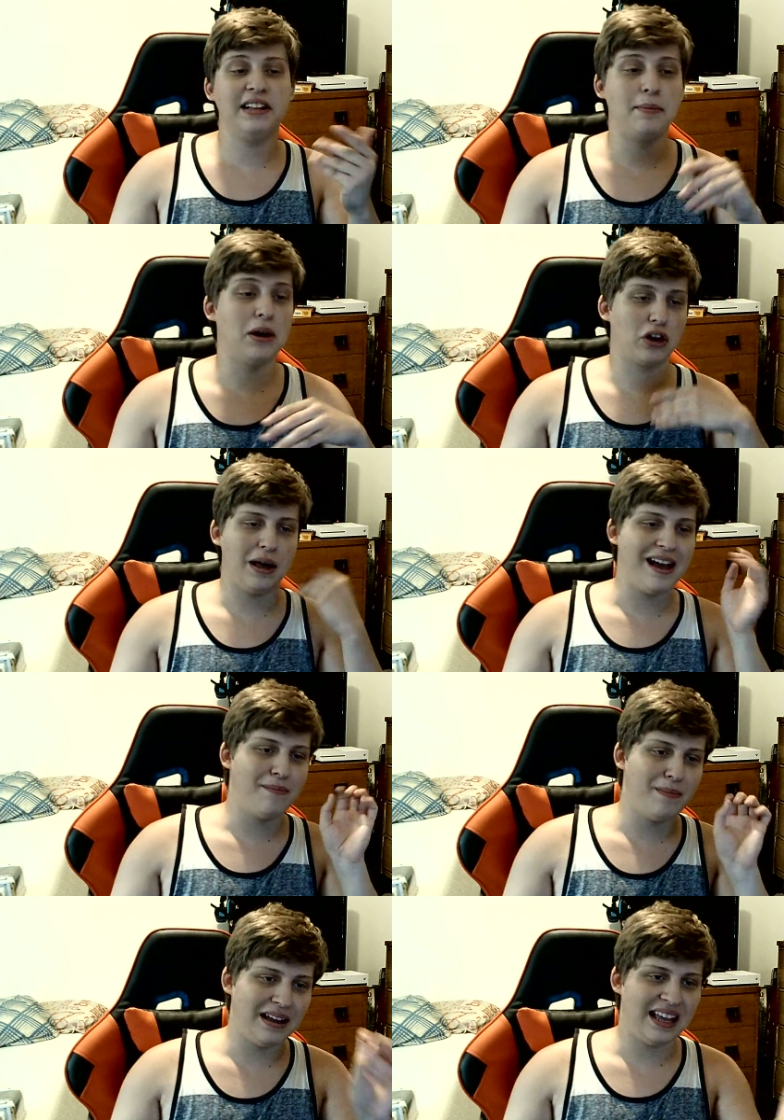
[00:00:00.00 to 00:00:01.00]
I'm not going
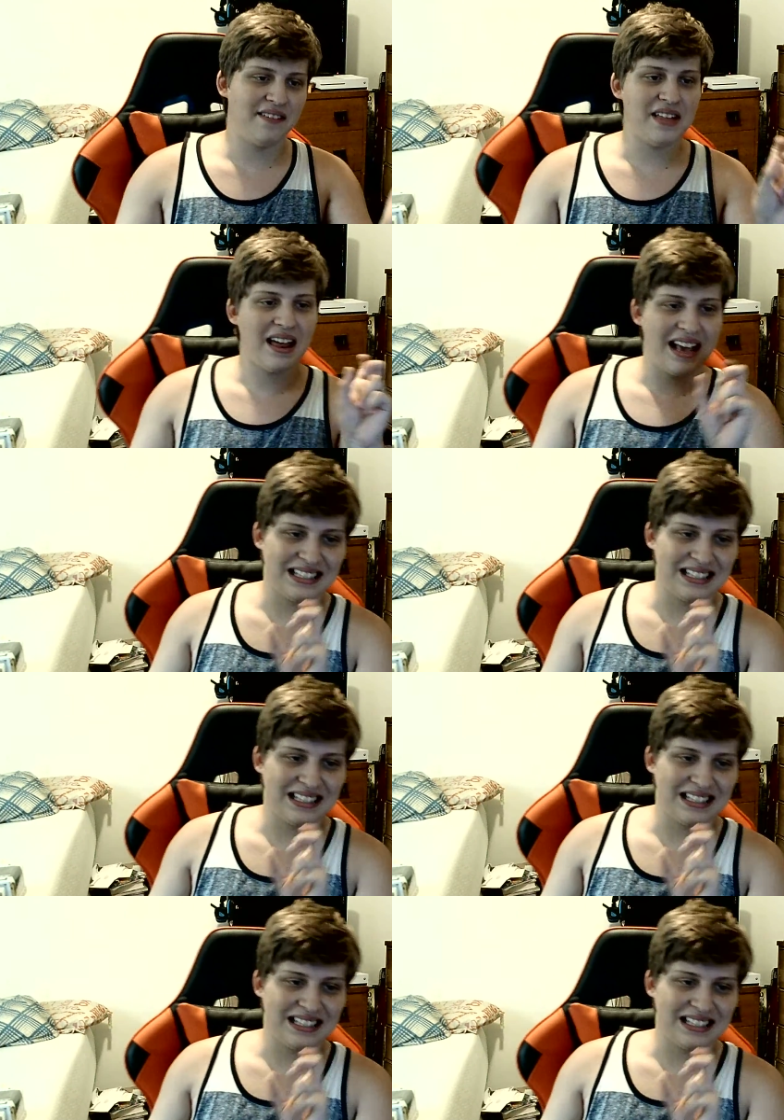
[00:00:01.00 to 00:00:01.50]
to give that as